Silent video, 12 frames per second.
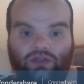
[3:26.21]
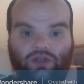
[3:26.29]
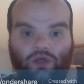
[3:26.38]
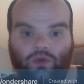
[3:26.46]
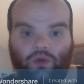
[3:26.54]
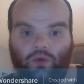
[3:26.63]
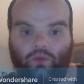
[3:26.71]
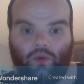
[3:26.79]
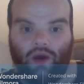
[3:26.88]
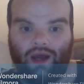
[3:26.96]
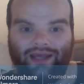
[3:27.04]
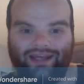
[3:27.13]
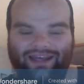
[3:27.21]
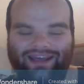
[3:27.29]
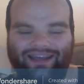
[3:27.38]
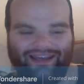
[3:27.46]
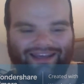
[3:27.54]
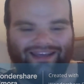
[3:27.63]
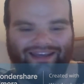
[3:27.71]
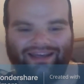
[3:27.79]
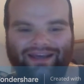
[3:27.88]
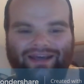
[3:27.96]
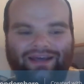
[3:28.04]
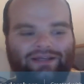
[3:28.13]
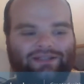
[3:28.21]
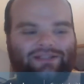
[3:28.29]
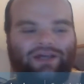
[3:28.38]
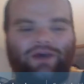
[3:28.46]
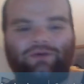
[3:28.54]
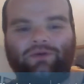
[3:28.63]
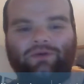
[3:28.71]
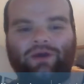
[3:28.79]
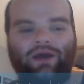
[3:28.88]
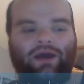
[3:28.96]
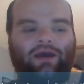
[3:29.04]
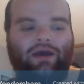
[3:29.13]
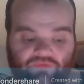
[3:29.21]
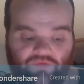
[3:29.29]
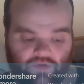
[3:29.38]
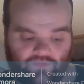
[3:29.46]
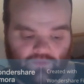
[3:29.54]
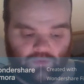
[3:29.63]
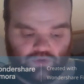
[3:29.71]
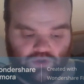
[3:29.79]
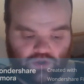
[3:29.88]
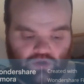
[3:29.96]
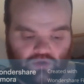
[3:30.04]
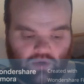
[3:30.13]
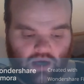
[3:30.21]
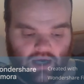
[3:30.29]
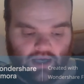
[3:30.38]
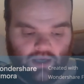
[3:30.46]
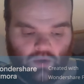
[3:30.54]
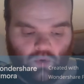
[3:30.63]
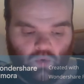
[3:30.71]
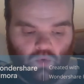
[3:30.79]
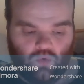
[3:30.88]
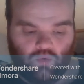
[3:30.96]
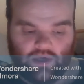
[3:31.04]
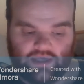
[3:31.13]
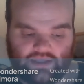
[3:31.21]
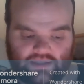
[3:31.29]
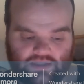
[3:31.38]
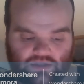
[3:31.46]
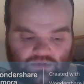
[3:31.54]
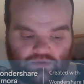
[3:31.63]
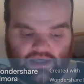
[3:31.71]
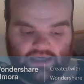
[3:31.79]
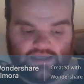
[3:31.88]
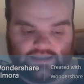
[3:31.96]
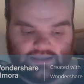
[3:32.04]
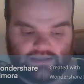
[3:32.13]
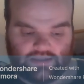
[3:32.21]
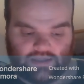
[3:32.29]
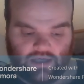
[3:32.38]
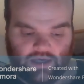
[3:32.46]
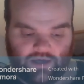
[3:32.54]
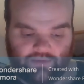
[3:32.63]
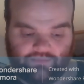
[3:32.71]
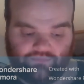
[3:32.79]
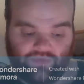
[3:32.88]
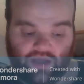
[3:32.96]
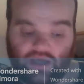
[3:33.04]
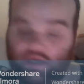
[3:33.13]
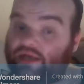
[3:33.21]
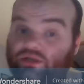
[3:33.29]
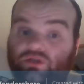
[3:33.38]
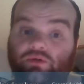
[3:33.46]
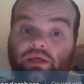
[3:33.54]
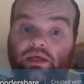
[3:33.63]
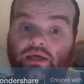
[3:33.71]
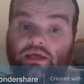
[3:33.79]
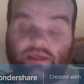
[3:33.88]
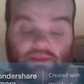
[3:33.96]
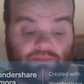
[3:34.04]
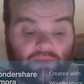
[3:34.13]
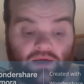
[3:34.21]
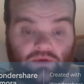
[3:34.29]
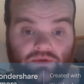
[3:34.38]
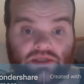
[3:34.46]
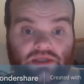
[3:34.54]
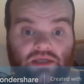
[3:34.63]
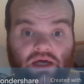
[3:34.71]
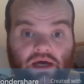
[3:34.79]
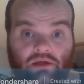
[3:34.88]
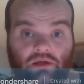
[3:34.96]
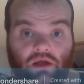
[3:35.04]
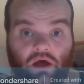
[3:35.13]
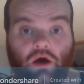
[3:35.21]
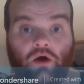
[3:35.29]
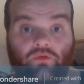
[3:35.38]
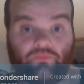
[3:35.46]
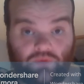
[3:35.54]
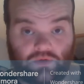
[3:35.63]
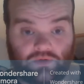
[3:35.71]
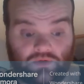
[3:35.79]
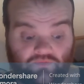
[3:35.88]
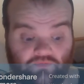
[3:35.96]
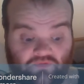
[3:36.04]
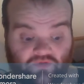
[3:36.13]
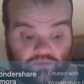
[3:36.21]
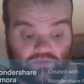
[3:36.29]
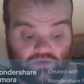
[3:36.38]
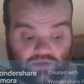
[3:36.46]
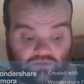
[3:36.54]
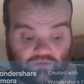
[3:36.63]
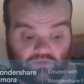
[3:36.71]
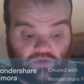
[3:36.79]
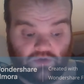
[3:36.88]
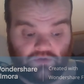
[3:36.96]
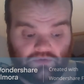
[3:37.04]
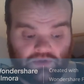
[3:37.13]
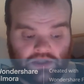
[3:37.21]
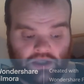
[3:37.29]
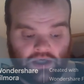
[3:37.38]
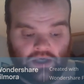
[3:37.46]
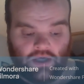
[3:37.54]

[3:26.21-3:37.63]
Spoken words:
I don't know why. So, further ado, I always do this. I like doing it. It's my own style of music reviews.